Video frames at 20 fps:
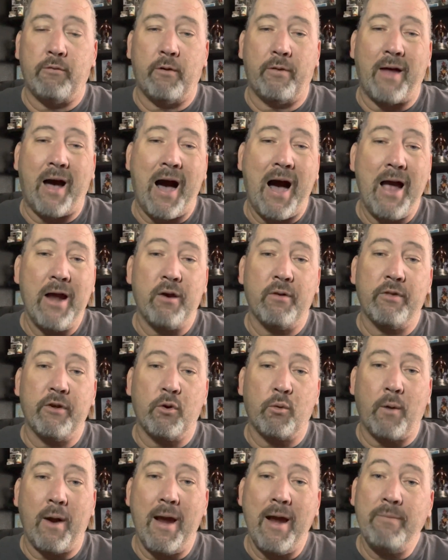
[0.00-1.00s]
And the higher the
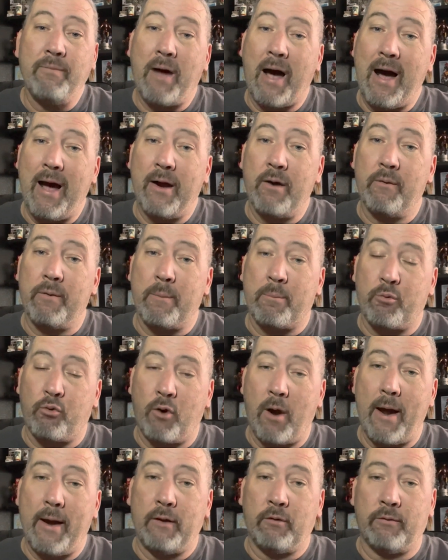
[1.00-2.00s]
grade, the higher the
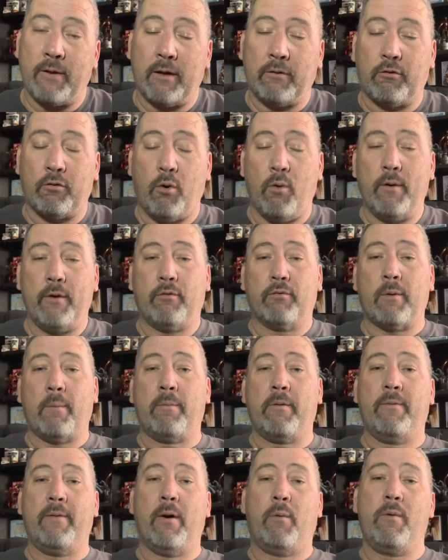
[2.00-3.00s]
price. That's always
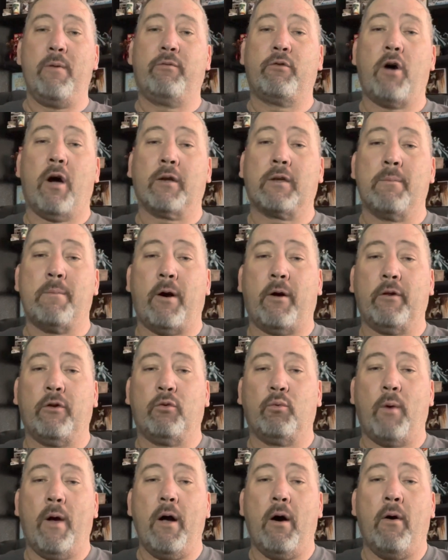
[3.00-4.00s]
something that we've talked about
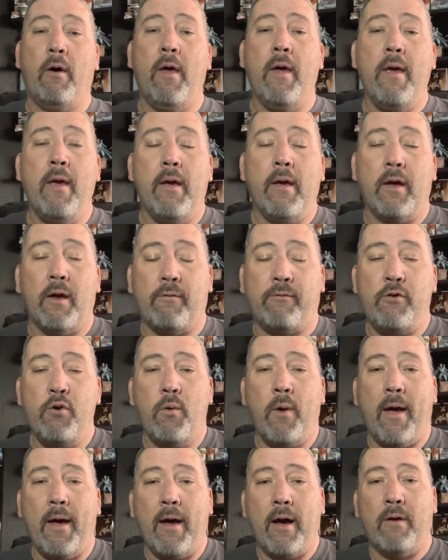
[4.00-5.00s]
as well. If you
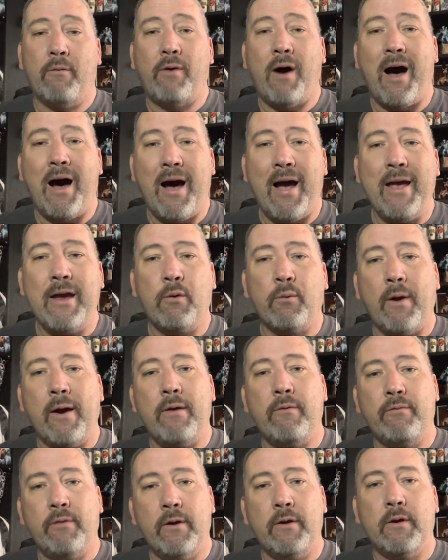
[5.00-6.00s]
have high
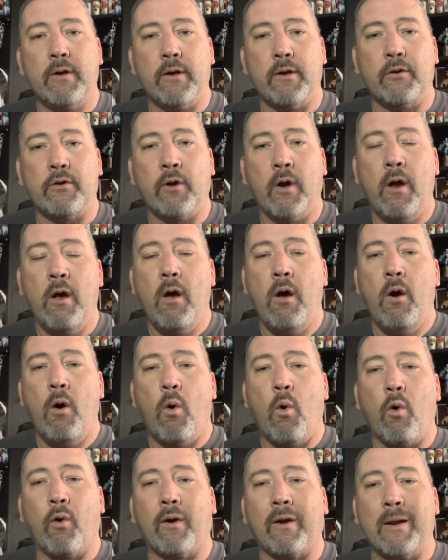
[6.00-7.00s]
grade vintage
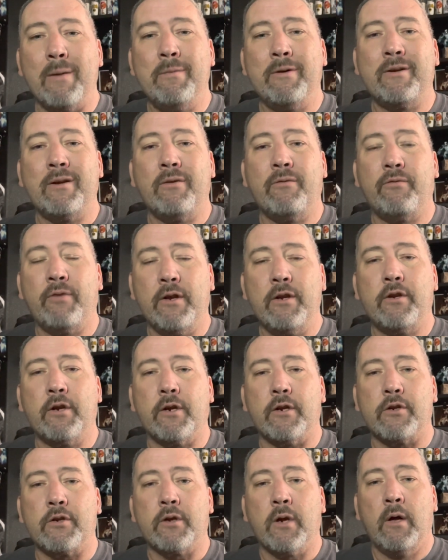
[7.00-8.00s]
or limited
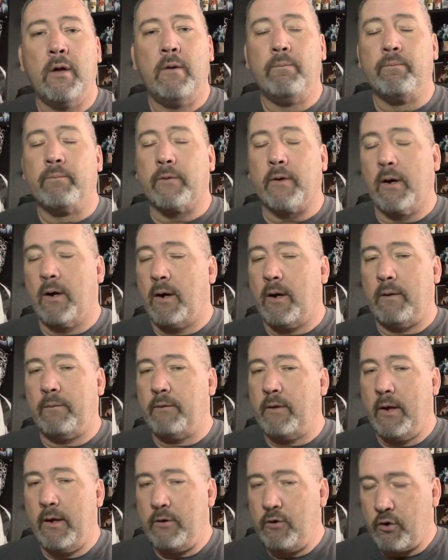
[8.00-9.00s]
vintage, uh,
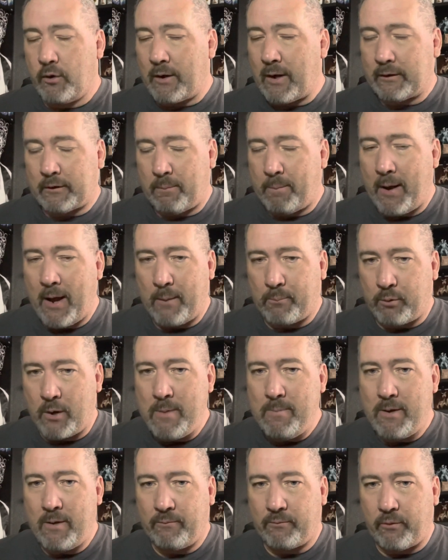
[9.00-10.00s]
you're going to have to pay a
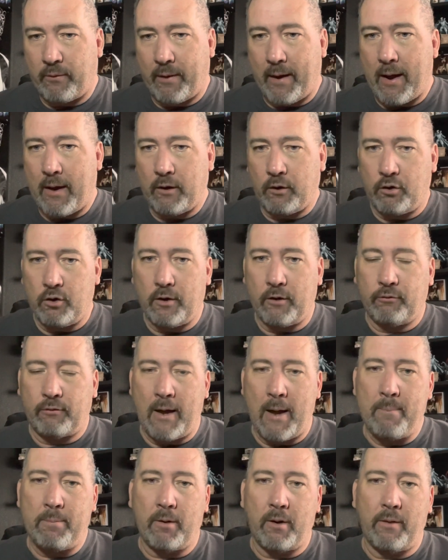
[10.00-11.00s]
premium for that. And a good
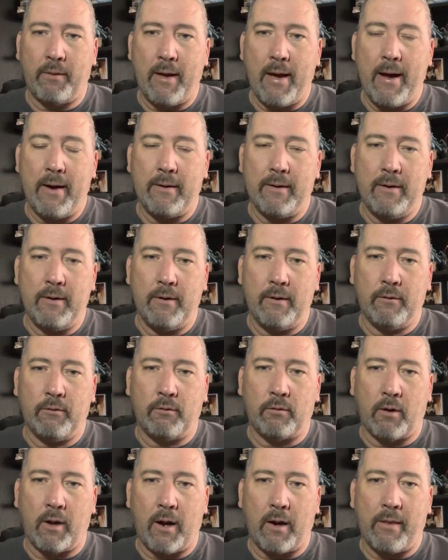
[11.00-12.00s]
example of that
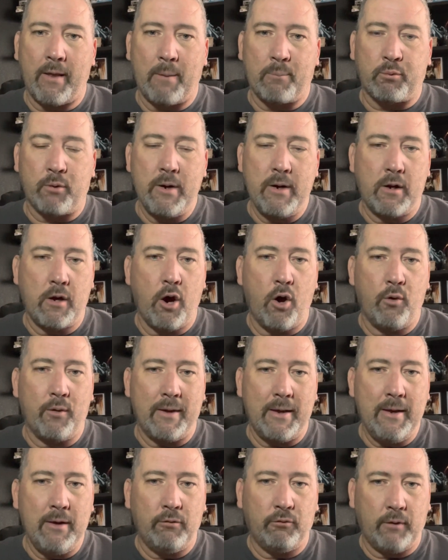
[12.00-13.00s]
is a lot of that pre-code
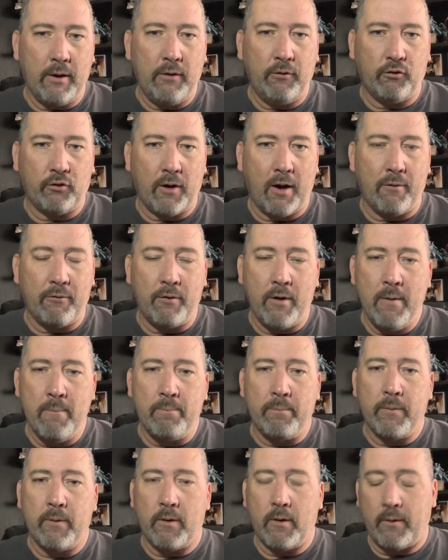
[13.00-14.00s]
EC stuff.
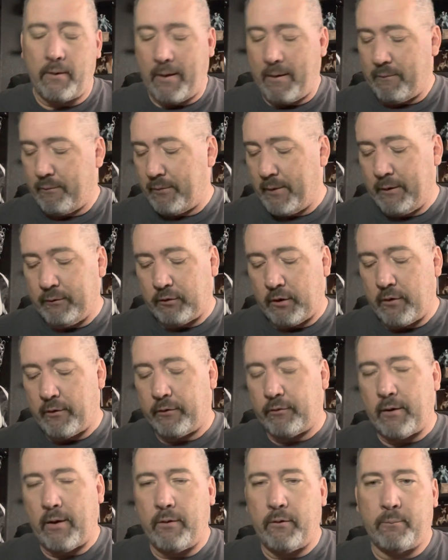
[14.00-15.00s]
You know, they have things in here that
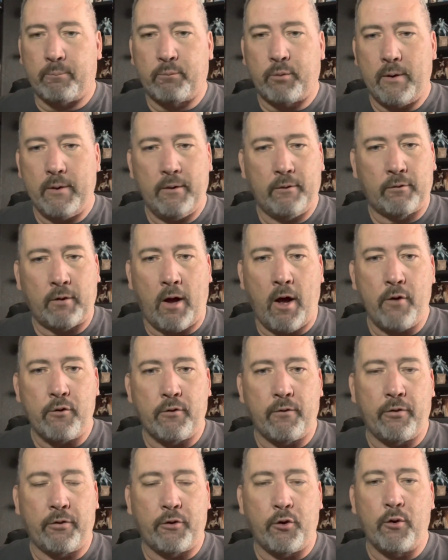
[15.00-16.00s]
say that pre, it's
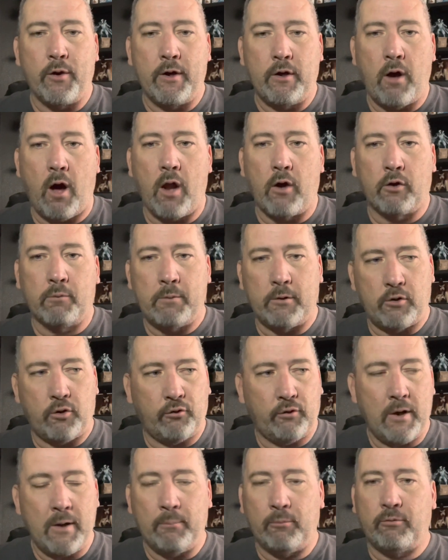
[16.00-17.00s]
$130, but you
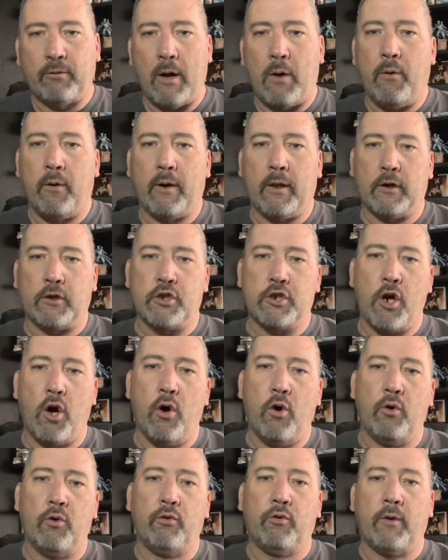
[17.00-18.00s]
see them selling at
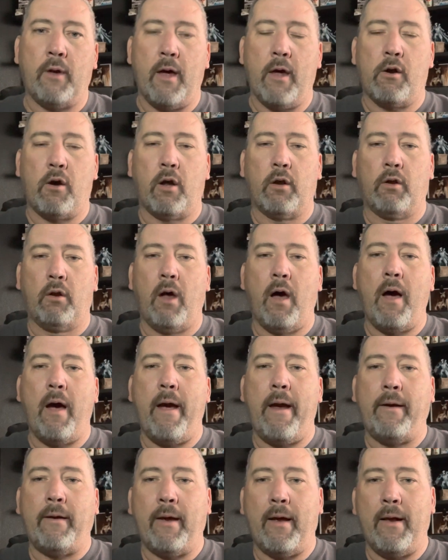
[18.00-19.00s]
shows and
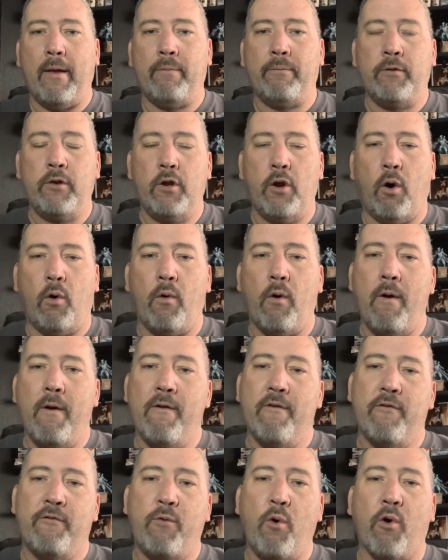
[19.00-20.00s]
online at, you know,
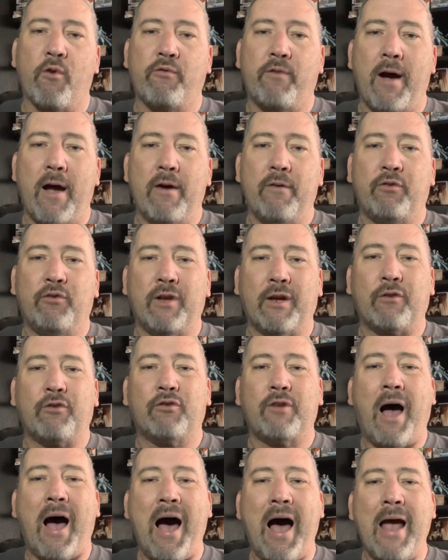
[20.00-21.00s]
four, five, six
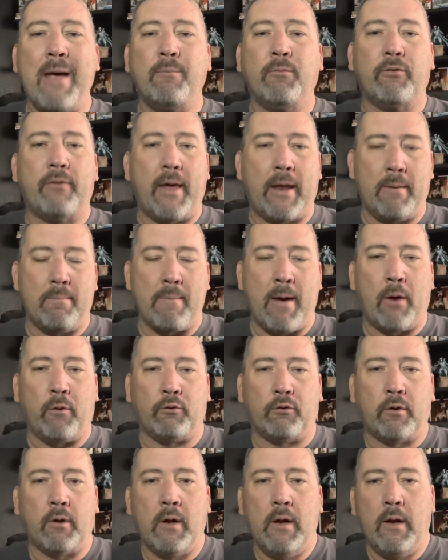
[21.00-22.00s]
times that
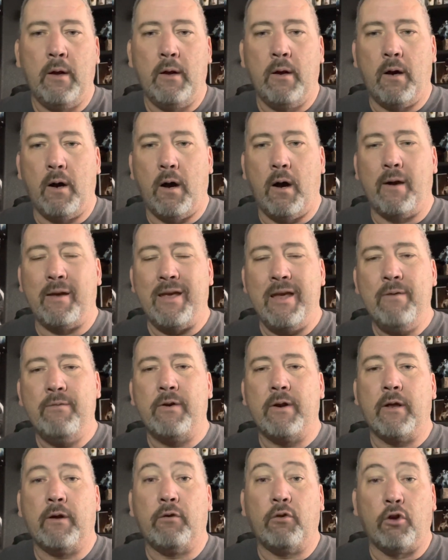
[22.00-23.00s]
amount, uh,
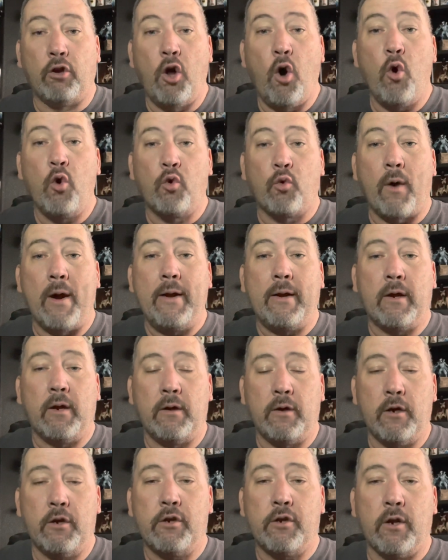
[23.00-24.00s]
even in low grade
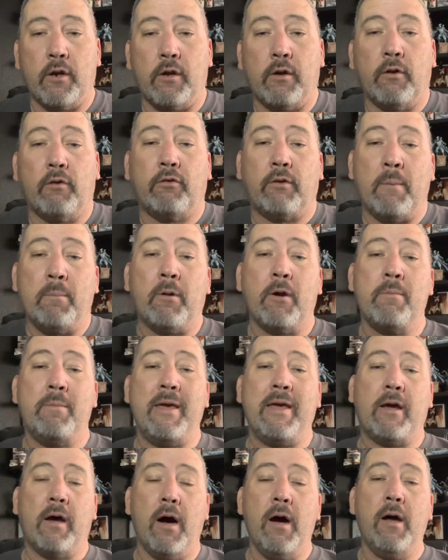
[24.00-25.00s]
condition, simply
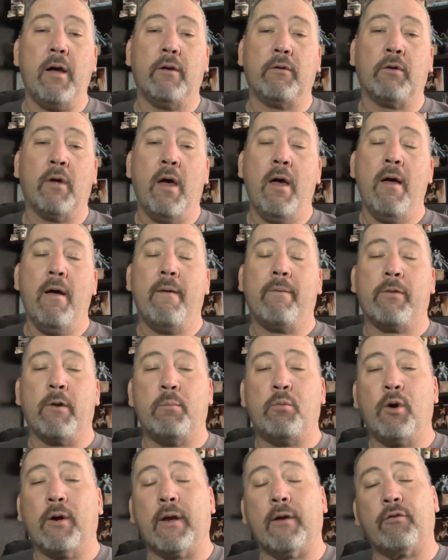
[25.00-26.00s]
because the
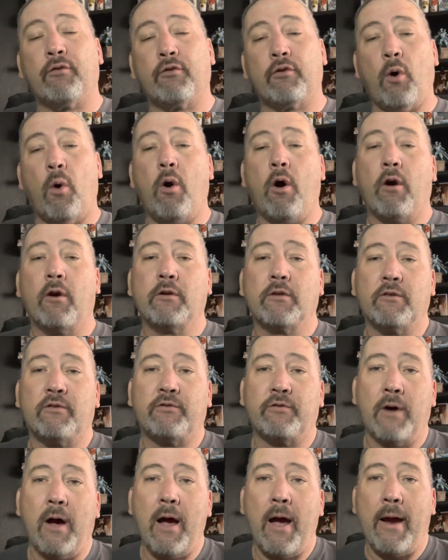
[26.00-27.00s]
book is so hard to
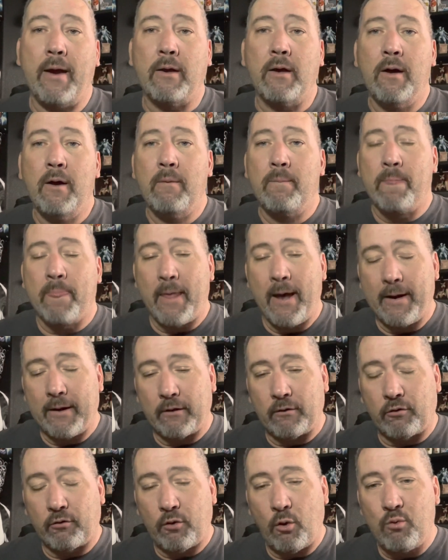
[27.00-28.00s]
find and
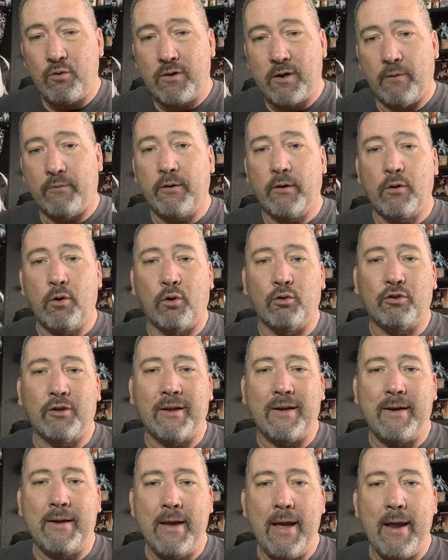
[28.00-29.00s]
it's so difficult to
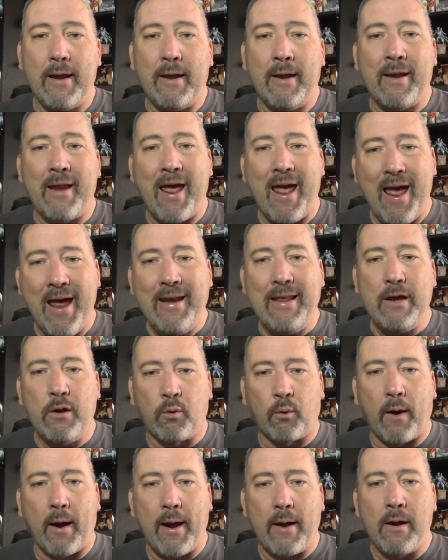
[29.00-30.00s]
get in any
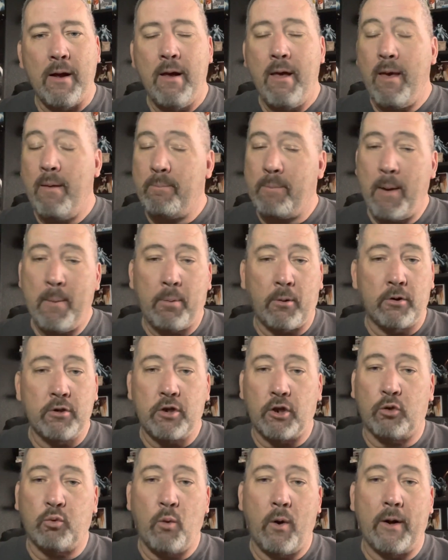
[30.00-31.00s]
grade, people are
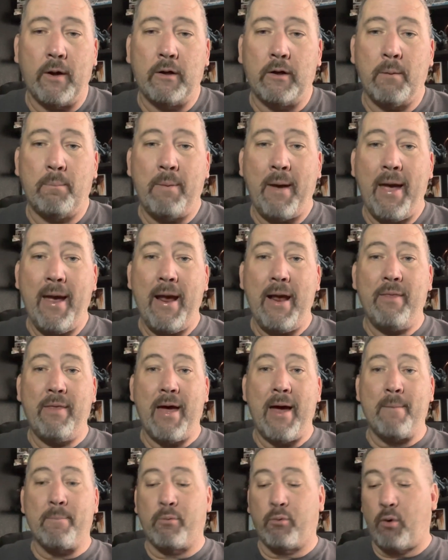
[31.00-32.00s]
just willing to pay
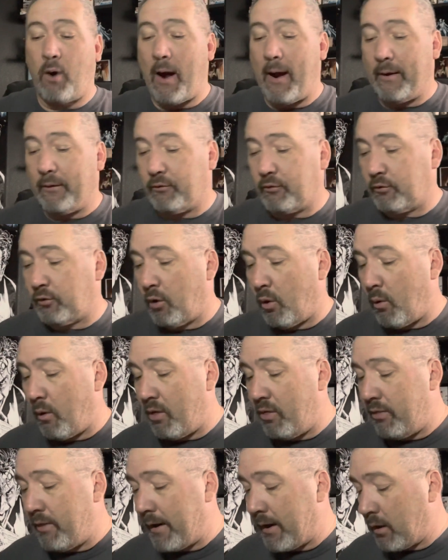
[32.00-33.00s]
that price. So
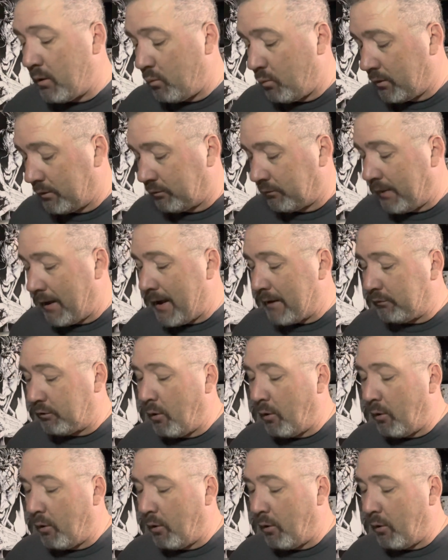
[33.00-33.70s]
there was that.